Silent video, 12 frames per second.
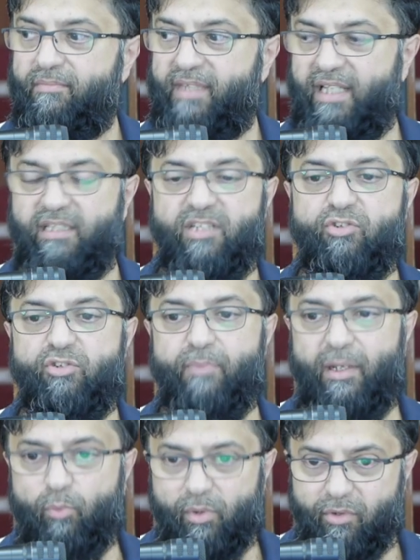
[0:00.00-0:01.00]
that need you to
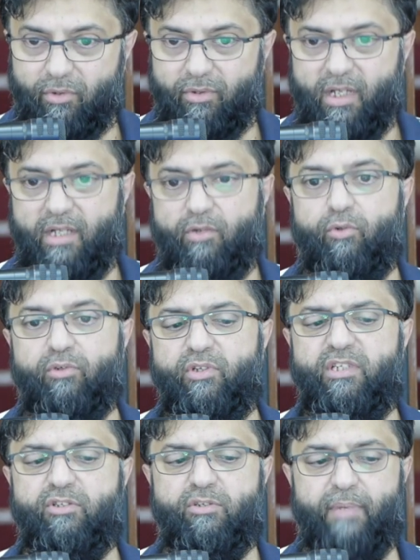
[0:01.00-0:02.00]
make wudu or
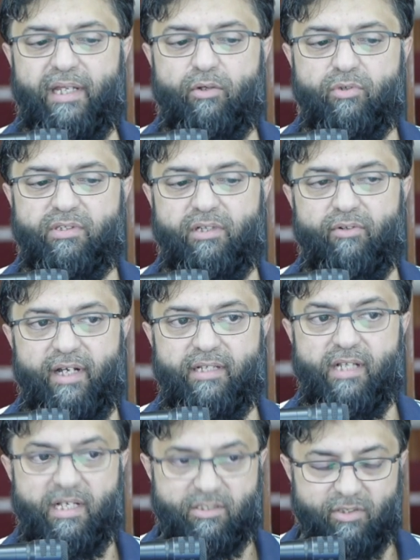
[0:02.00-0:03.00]
need you to make ghusl right
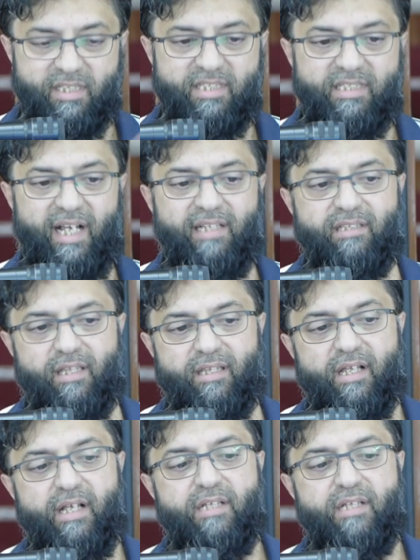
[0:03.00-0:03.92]
so this is hadith